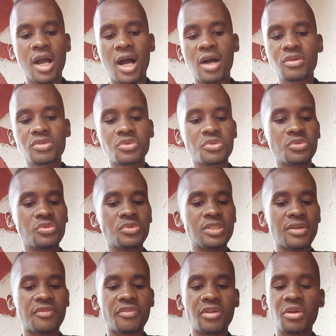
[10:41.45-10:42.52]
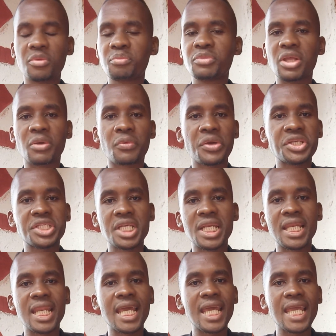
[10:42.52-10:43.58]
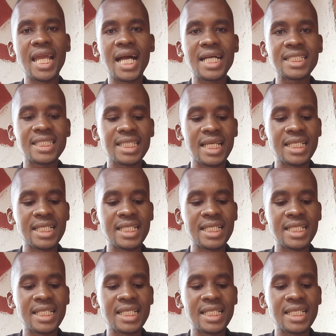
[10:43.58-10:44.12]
how to develop the questionnaires,